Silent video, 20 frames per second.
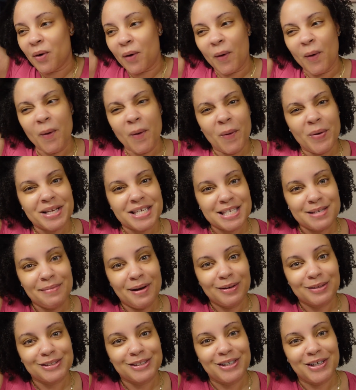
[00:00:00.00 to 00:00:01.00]
Oh, it
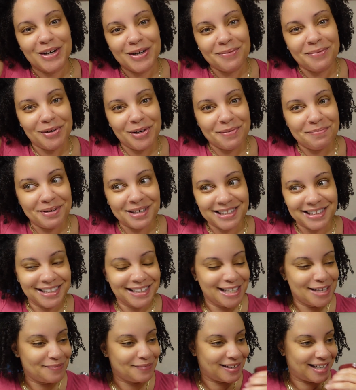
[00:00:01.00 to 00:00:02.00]
smells good when you put the
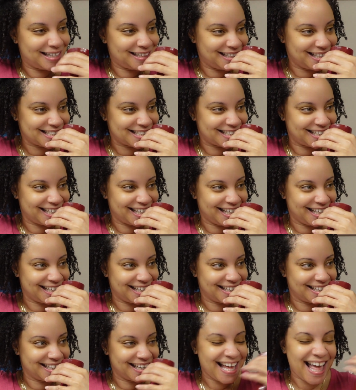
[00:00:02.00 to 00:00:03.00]
leave-in conditioner
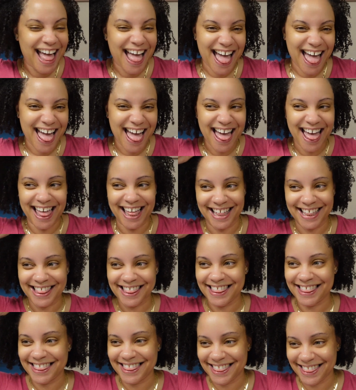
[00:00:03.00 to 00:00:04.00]
in. Ah!
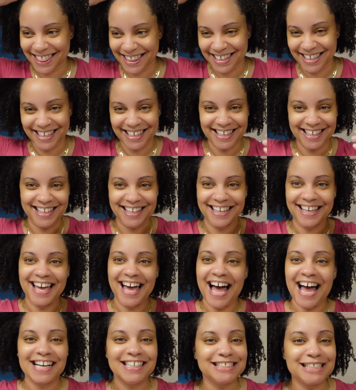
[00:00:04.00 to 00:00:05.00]

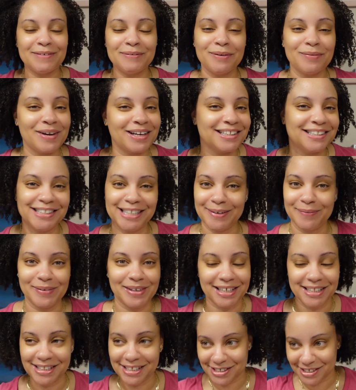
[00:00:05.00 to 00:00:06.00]
I just have a regular leave-in
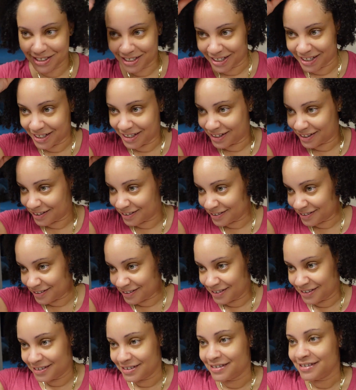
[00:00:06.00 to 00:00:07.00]
conditioner in here.
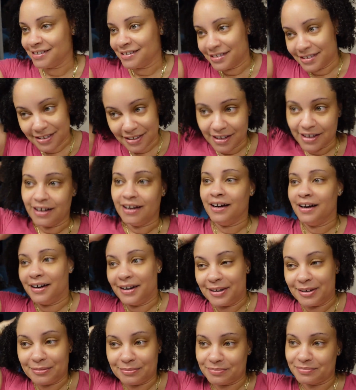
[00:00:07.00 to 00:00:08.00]

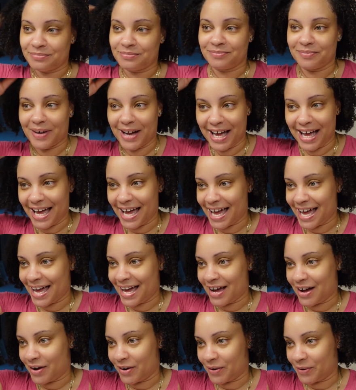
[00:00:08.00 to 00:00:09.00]

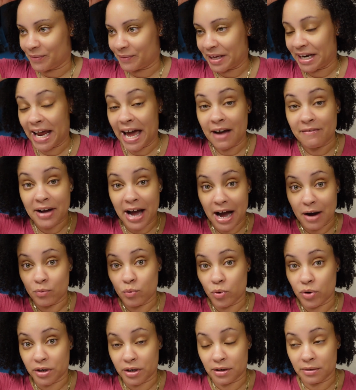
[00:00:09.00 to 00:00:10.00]
Wow. And I have hot
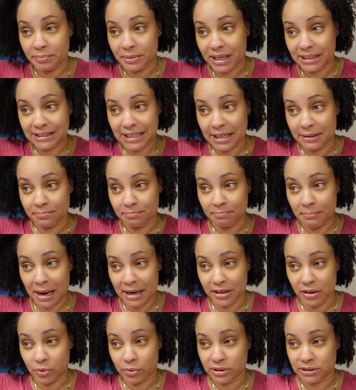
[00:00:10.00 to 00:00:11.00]
water because I
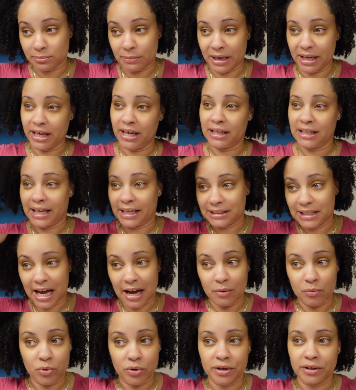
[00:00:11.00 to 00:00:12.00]
notice my hair likes
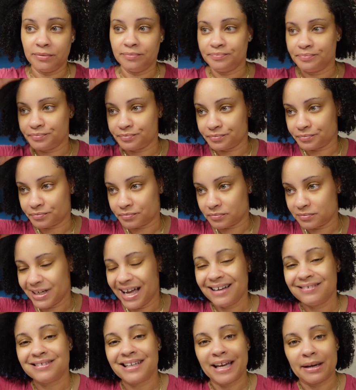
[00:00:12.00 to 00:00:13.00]
hot water.
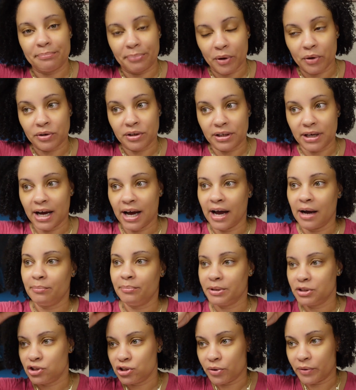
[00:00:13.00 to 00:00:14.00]
Not like burning hot,
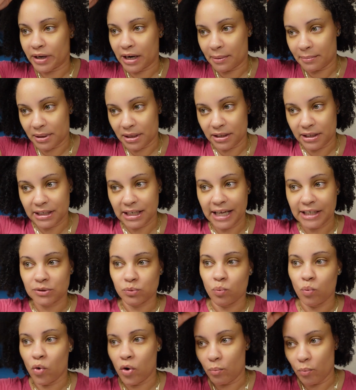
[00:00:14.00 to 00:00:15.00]
but you know what I mean. It likes
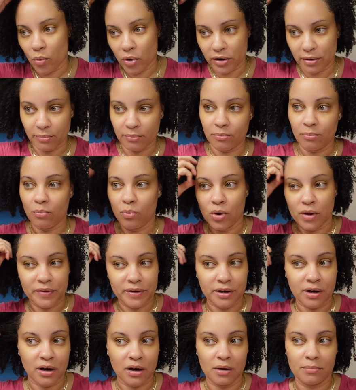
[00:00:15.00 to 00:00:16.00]
warm water more than
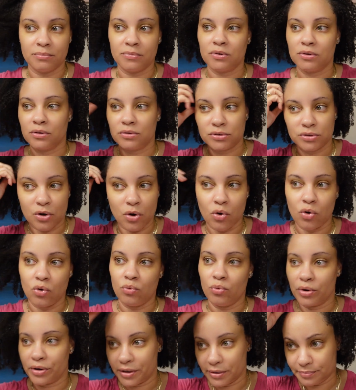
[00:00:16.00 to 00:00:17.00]
the cold
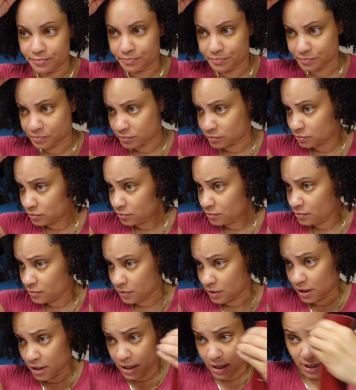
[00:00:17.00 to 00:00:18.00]
water.
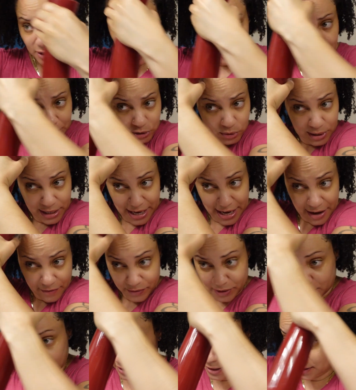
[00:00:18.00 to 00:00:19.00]
So that's all I have
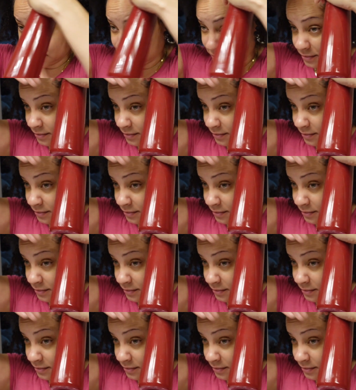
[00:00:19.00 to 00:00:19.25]
in here.